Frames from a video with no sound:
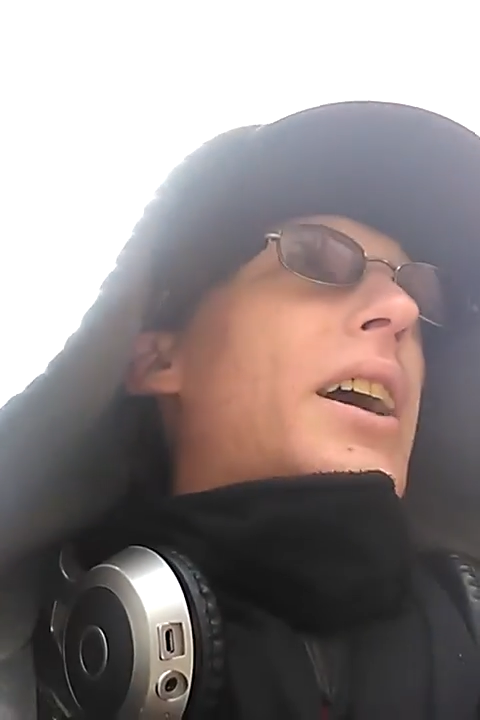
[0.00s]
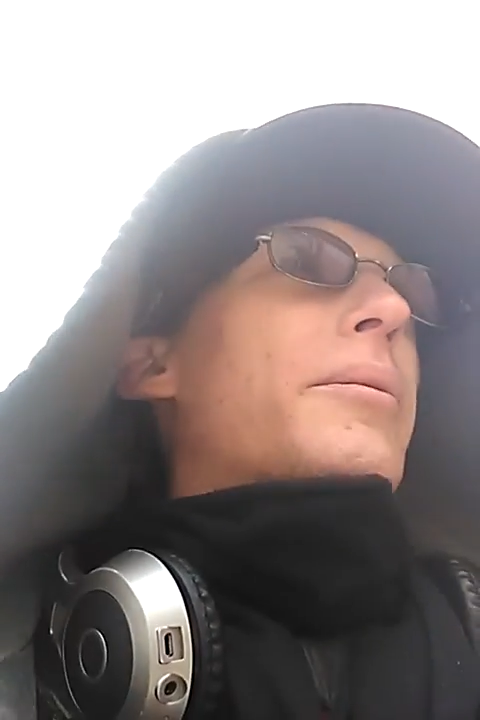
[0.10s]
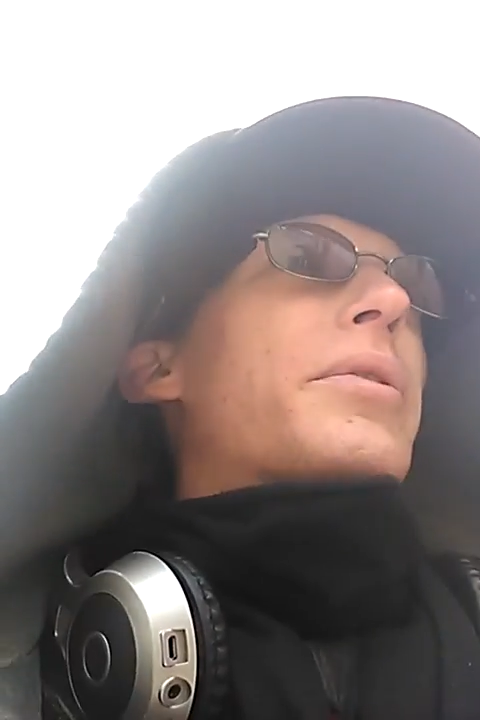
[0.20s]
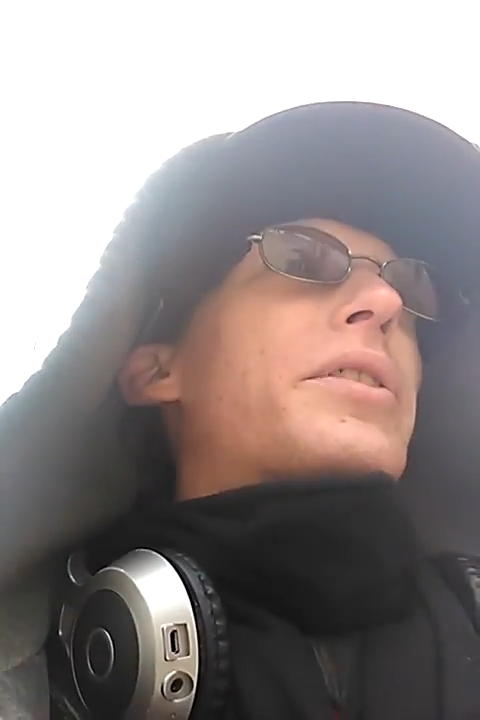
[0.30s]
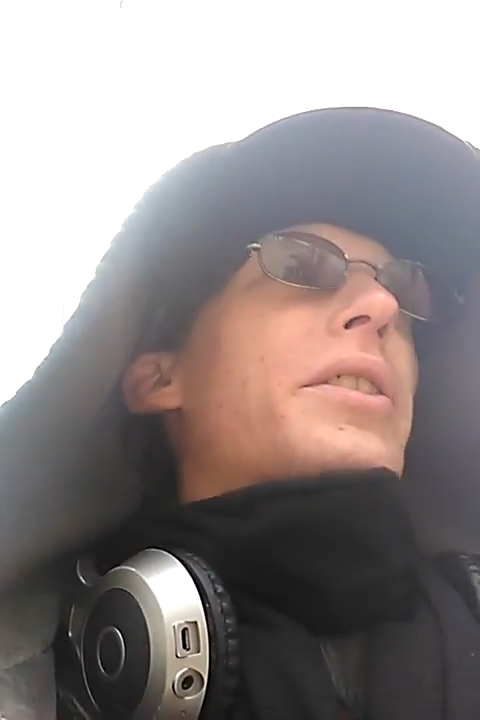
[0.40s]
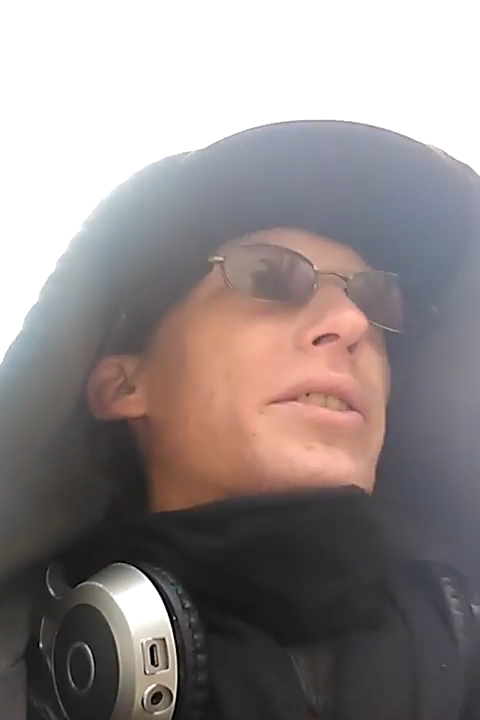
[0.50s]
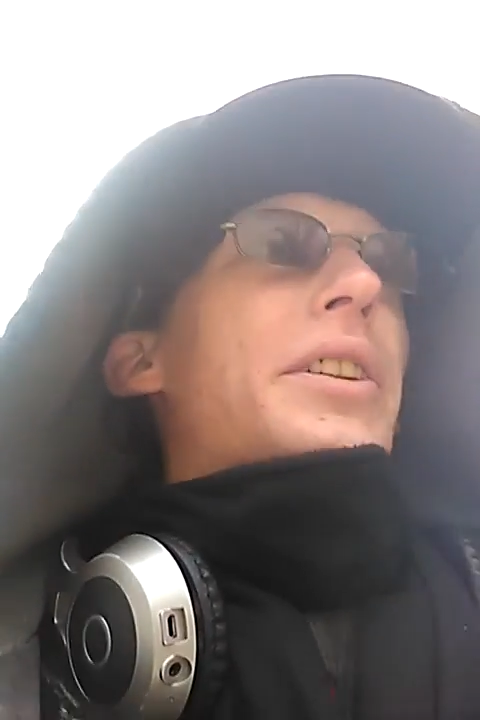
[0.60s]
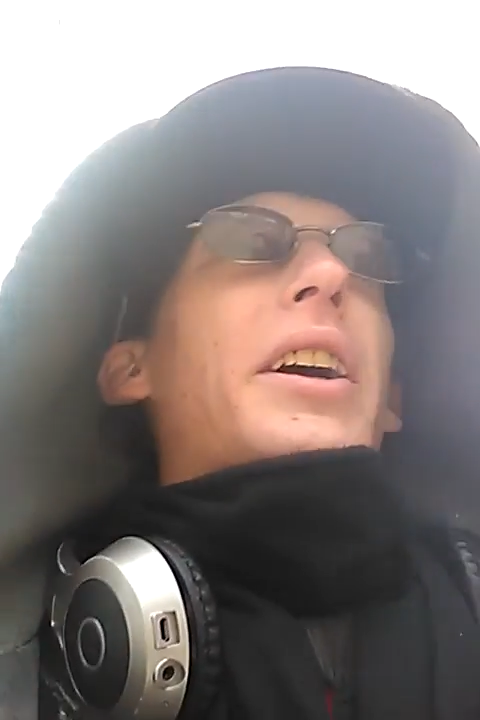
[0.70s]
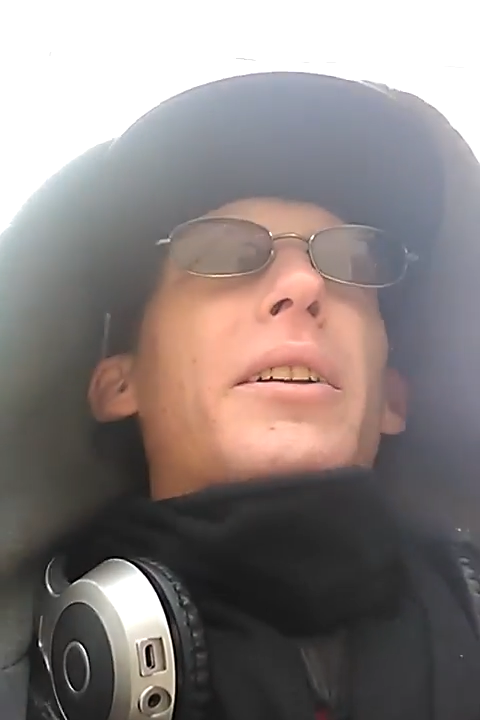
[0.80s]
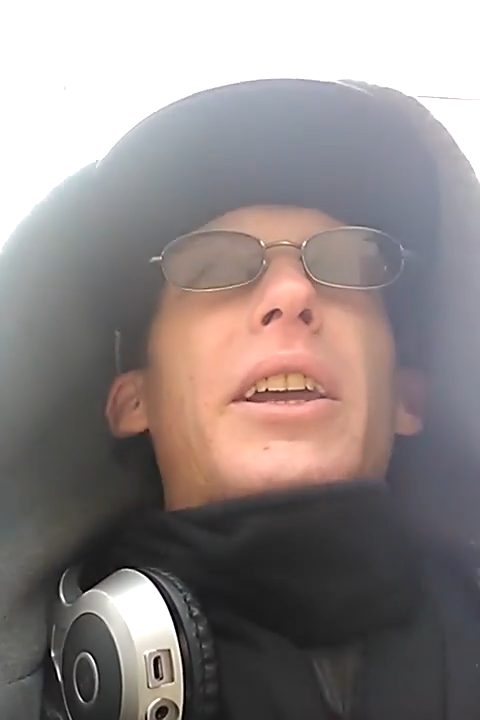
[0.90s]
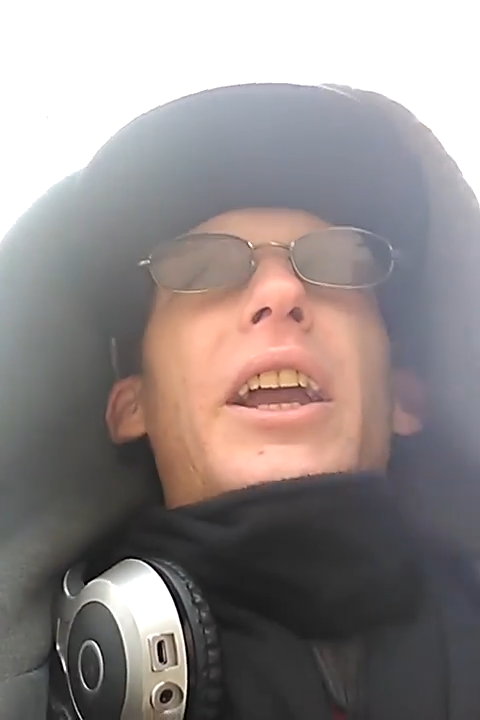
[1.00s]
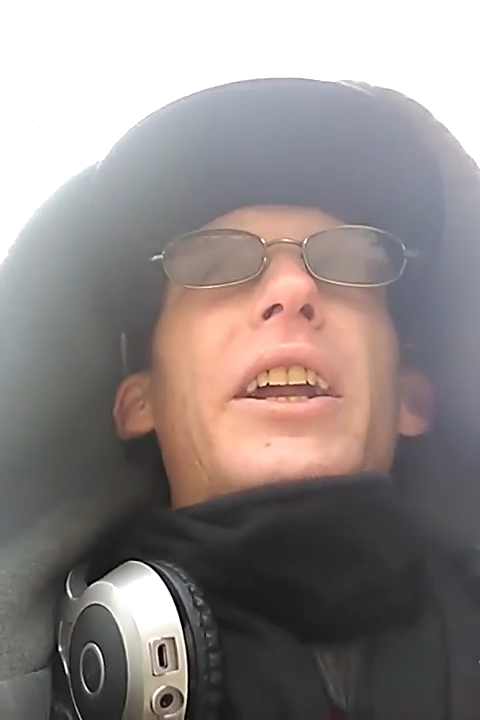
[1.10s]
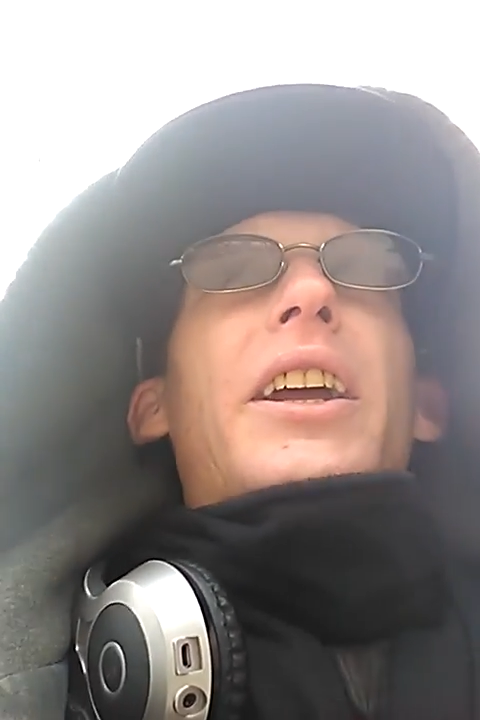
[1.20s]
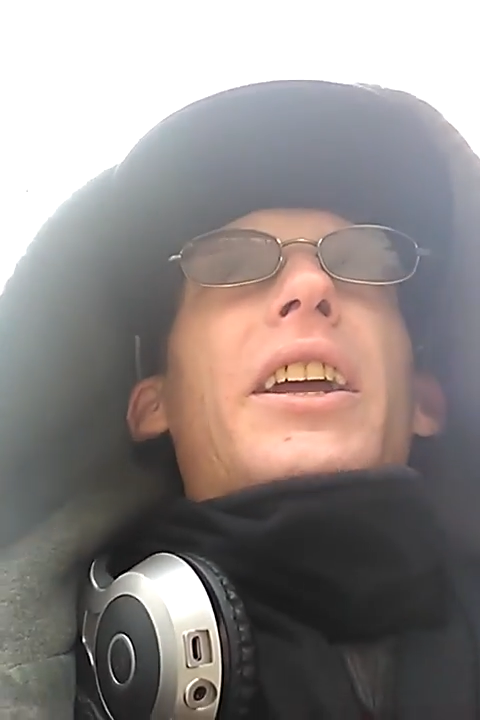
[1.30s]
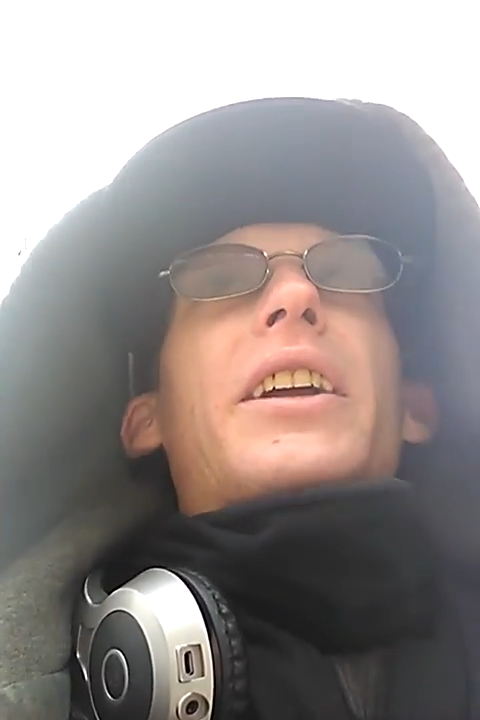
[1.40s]
I'm still
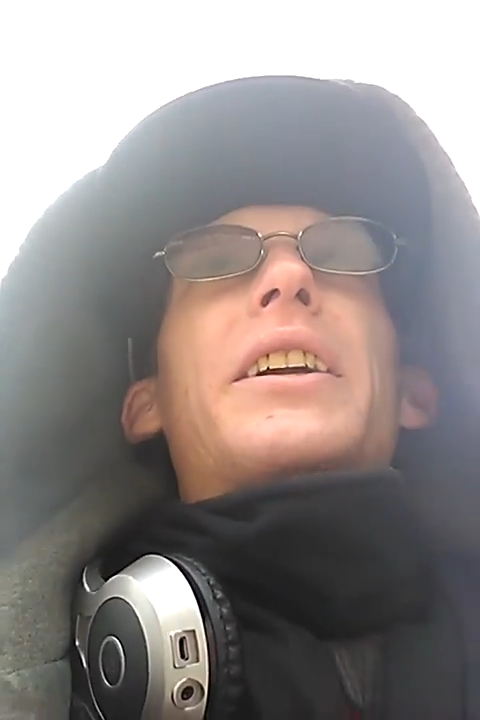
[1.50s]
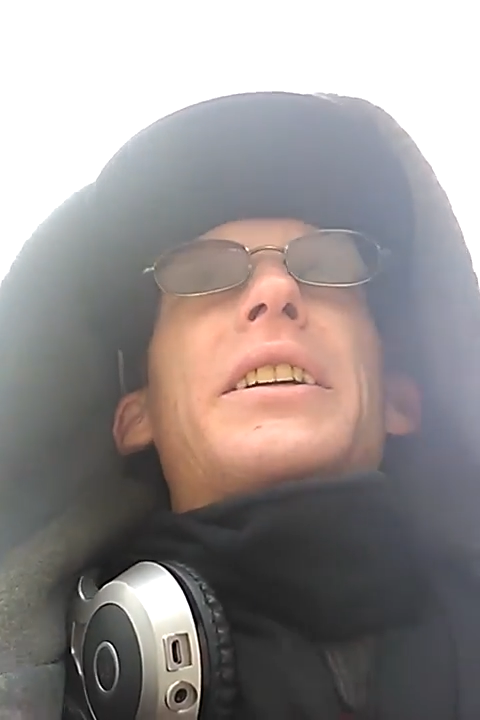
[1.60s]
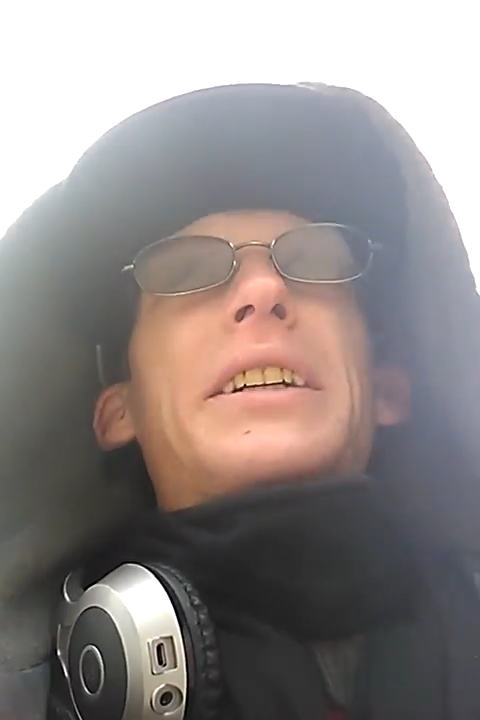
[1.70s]
delegating.